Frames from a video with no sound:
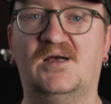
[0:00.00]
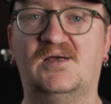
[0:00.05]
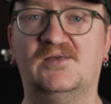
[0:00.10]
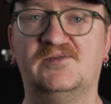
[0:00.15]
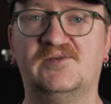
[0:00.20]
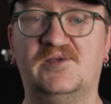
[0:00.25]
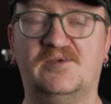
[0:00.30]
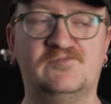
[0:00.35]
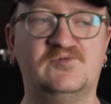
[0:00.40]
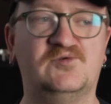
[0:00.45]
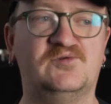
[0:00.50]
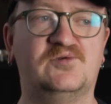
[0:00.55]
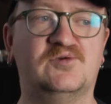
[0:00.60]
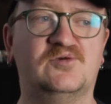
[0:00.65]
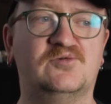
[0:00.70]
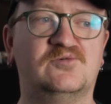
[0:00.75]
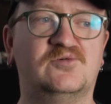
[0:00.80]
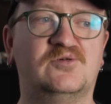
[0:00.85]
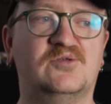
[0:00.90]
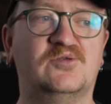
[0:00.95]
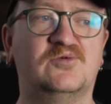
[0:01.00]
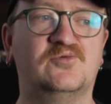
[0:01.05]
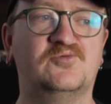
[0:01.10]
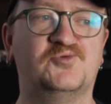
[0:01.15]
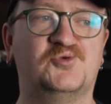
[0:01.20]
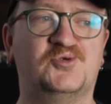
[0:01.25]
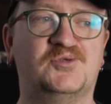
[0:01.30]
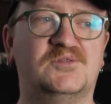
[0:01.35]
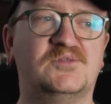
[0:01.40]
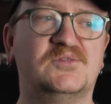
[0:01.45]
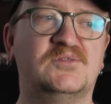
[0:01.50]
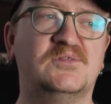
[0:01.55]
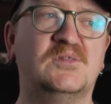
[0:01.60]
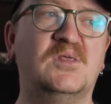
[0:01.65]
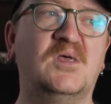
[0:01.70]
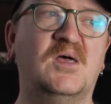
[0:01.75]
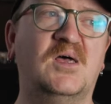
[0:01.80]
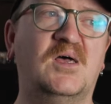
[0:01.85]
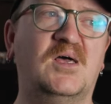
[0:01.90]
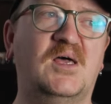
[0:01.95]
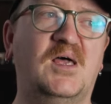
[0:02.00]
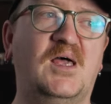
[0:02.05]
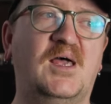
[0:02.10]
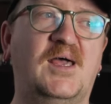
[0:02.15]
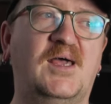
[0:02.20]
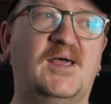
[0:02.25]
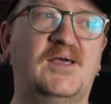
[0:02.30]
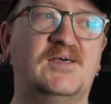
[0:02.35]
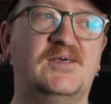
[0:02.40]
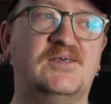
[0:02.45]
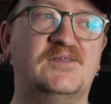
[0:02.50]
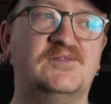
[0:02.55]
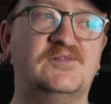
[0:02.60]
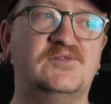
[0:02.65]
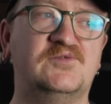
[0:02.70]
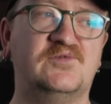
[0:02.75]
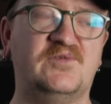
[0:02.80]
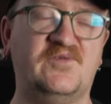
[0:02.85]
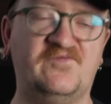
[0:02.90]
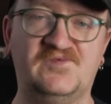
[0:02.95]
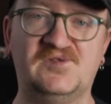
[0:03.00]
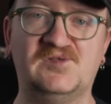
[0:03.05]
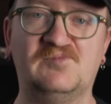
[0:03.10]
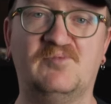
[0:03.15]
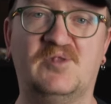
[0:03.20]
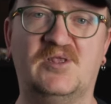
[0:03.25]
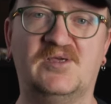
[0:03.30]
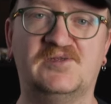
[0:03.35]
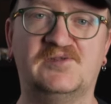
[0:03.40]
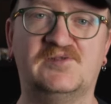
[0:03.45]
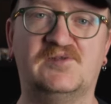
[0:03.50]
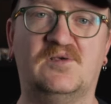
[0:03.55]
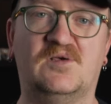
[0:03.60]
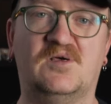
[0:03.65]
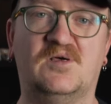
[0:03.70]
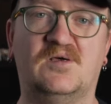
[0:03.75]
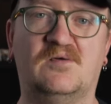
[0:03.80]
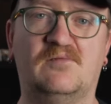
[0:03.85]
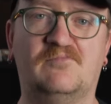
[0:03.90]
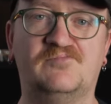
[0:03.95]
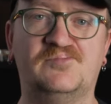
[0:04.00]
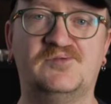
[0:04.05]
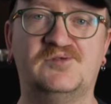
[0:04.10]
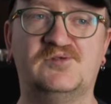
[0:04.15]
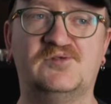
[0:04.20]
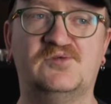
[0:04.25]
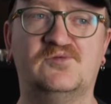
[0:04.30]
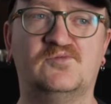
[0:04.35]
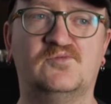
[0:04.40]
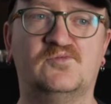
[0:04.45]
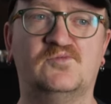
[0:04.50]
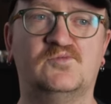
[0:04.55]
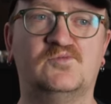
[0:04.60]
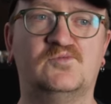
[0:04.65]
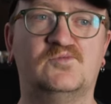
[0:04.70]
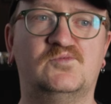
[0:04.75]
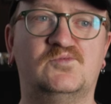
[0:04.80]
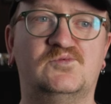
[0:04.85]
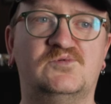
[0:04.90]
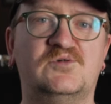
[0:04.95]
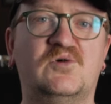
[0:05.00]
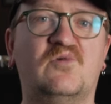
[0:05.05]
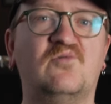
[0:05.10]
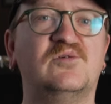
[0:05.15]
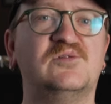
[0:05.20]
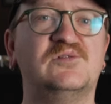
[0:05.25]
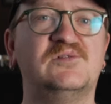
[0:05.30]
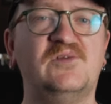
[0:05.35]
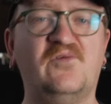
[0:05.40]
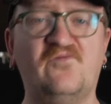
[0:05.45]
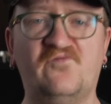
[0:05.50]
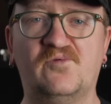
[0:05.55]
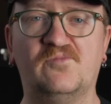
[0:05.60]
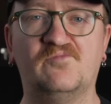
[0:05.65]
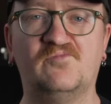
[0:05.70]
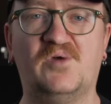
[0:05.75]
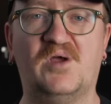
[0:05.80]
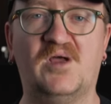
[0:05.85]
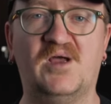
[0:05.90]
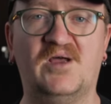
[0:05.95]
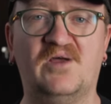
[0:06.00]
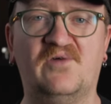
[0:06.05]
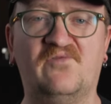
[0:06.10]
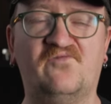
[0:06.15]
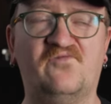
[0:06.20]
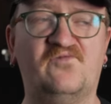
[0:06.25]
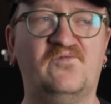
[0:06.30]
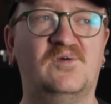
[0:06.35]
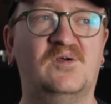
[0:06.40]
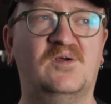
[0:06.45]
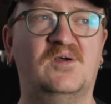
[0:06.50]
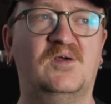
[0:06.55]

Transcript: I came to the conclusion to give this place up, to go a different path